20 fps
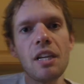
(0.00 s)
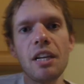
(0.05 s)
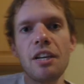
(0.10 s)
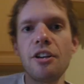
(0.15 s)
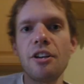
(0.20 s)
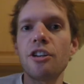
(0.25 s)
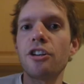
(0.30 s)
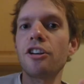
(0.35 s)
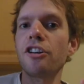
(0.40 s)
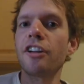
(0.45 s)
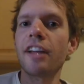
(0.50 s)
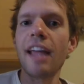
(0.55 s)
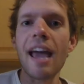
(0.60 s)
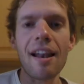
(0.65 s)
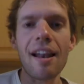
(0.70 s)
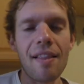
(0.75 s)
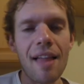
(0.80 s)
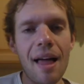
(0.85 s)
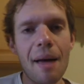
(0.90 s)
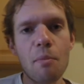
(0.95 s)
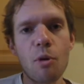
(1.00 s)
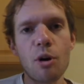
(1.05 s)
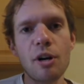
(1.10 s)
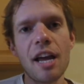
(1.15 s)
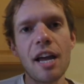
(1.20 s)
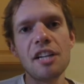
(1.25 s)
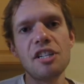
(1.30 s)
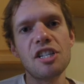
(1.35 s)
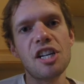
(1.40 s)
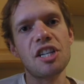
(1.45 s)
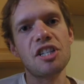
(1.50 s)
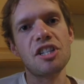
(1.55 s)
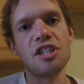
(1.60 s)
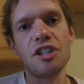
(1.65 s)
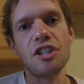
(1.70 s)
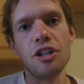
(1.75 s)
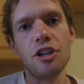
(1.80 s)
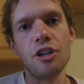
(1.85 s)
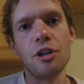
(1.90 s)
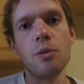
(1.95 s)
You've got a lot more
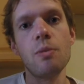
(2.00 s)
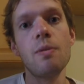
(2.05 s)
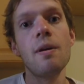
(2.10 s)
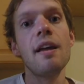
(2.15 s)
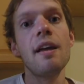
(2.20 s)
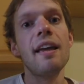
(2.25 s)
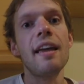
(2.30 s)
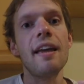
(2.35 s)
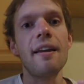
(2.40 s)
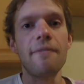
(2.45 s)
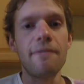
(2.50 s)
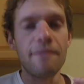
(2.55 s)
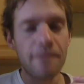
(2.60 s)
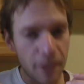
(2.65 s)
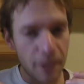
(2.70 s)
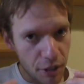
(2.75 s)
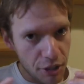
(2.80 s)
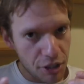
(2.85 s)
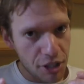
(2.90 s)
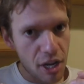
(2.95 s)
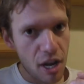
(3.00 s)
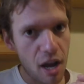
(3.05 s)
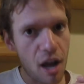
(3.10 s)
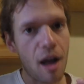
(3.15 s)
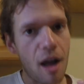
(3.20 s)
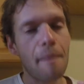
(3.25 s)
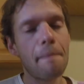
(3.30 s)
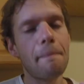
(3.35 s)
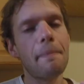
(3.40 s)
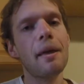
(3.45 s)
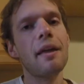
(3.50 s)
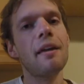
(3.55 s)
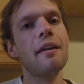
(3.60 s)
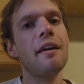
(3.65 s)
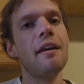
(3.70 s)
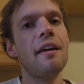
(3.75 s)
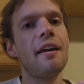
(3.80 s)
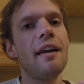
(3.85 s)
digestion to do. It fills you up.